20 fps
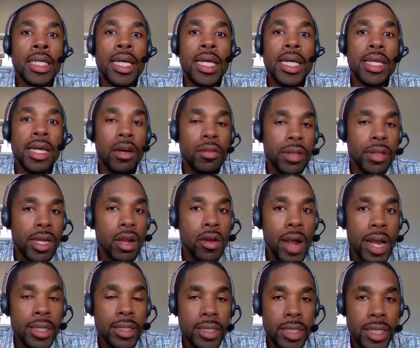in
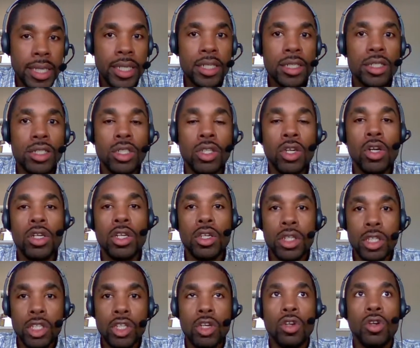healthcare IT,
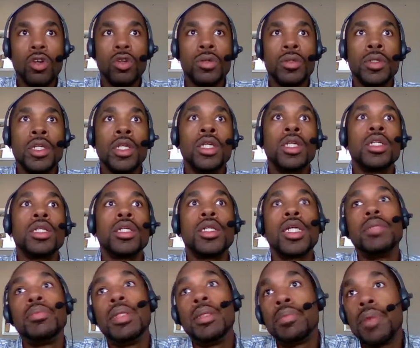you
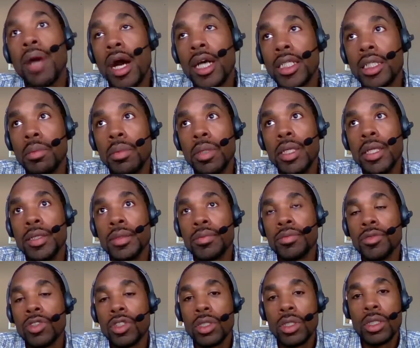could be possibly
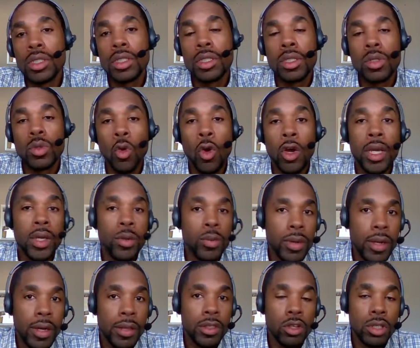working
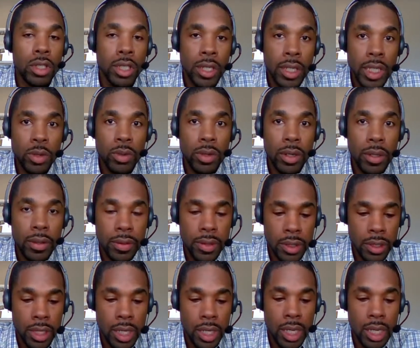with or dealing with
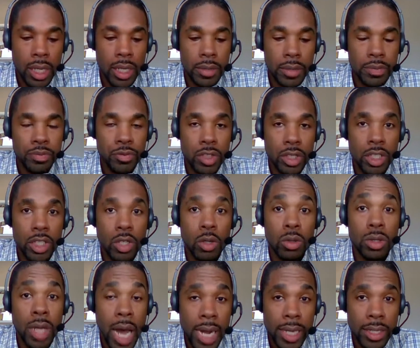
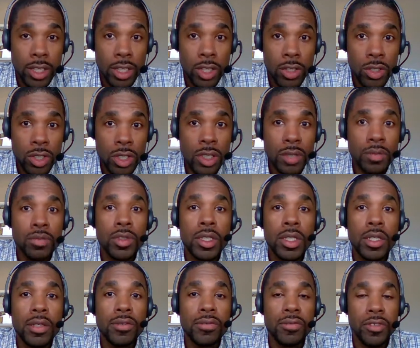doctors,
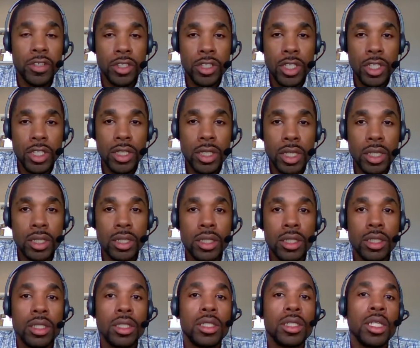
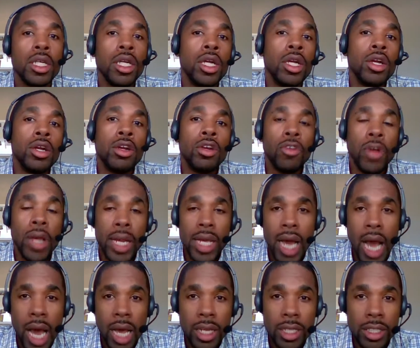physicians,
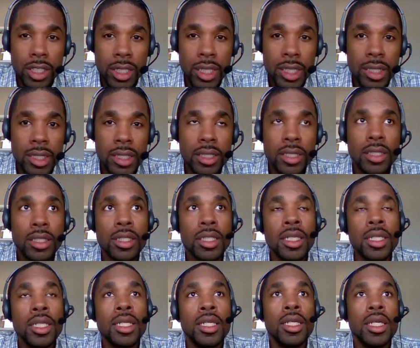radiologists,
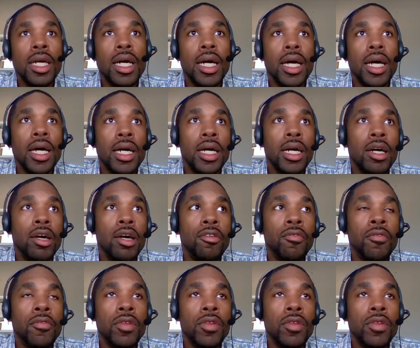uh,